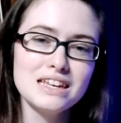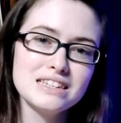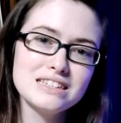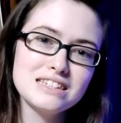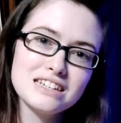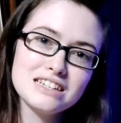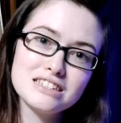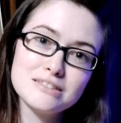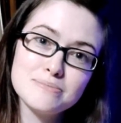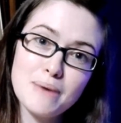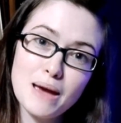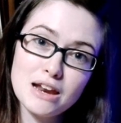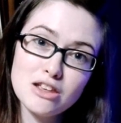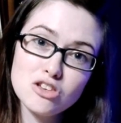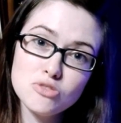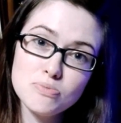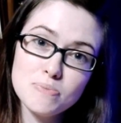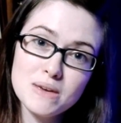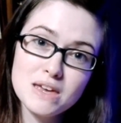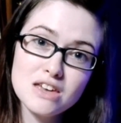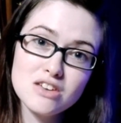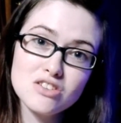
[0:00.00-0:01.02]
It's a
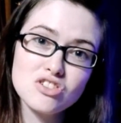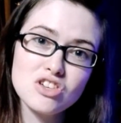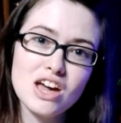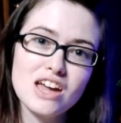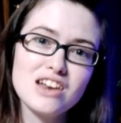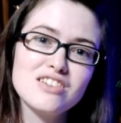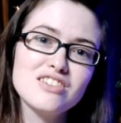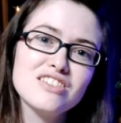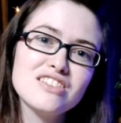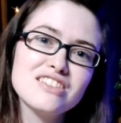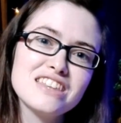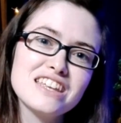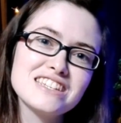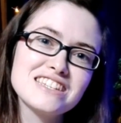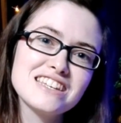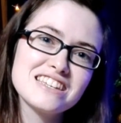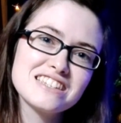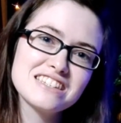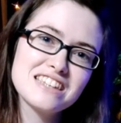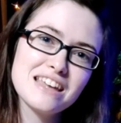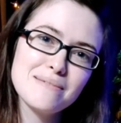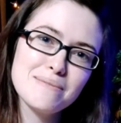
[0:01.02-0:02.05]
Spanish-speaking channel that
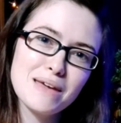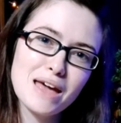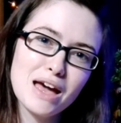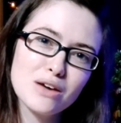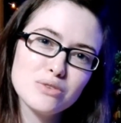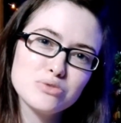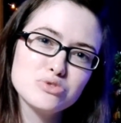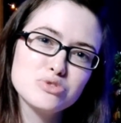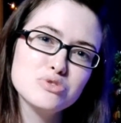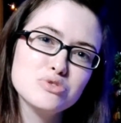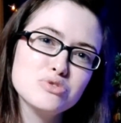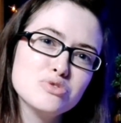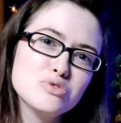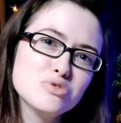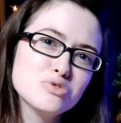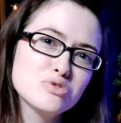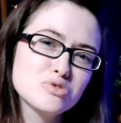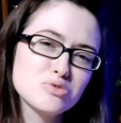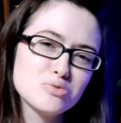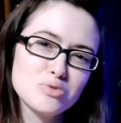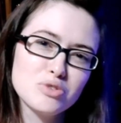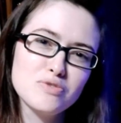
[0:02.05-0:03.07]
does gaming
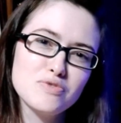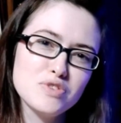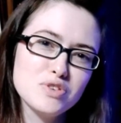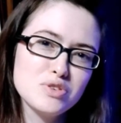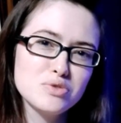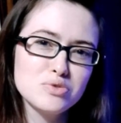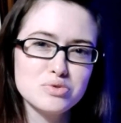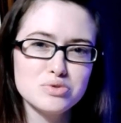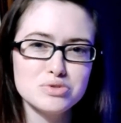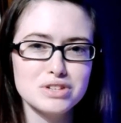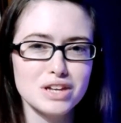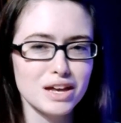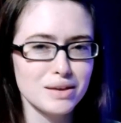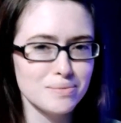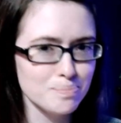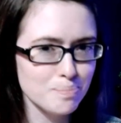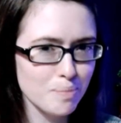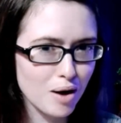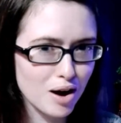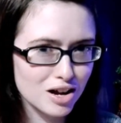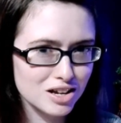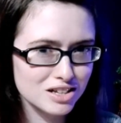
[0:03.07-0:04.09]
how-tos, reviews,
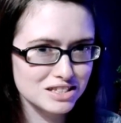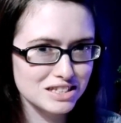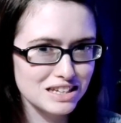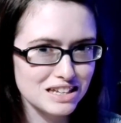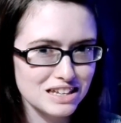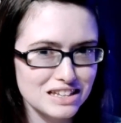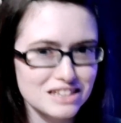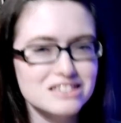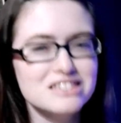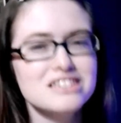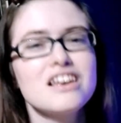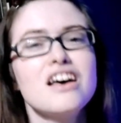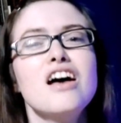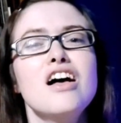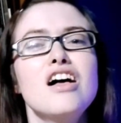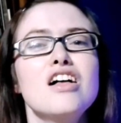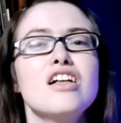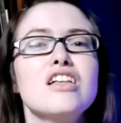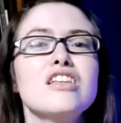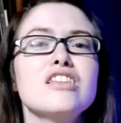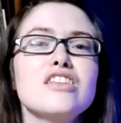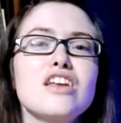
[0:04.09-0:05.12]
unboxings,
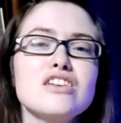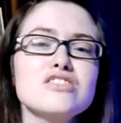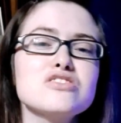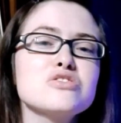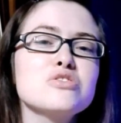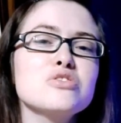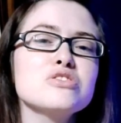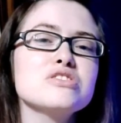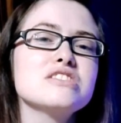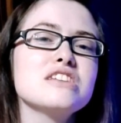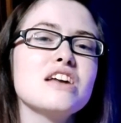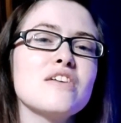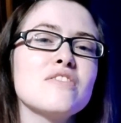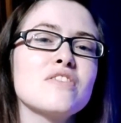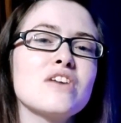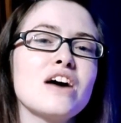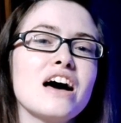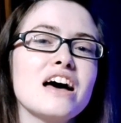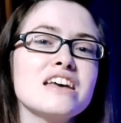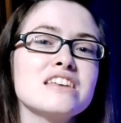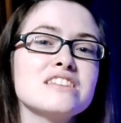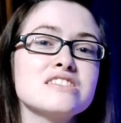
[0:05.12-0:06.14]
lots of cool stuff,
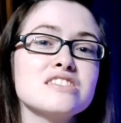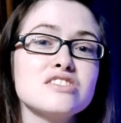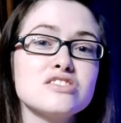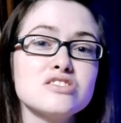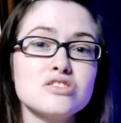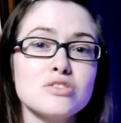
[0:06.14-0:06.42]
guys.